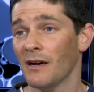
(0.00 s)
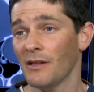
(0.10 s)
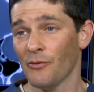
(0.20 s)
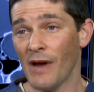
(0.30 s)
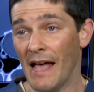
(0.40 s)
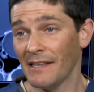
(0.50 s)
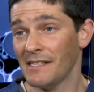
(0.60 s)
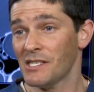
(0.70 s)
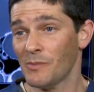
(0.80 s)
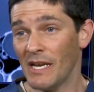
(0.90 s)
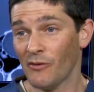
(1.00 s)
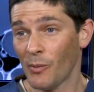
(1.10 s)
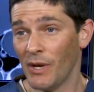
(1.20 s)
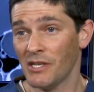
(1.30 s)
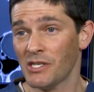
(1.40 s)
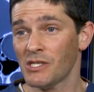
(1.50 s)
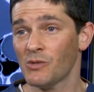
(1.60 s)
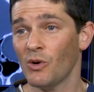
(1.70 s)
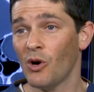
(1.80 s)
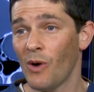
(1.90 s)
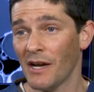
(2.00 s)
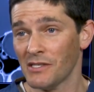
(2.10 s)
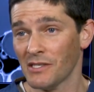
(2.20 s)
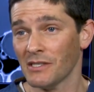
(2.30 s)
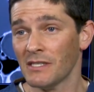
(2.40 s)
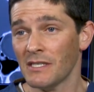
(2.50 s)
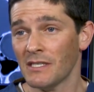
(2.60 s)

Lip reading: The reality is many of our patients will go on to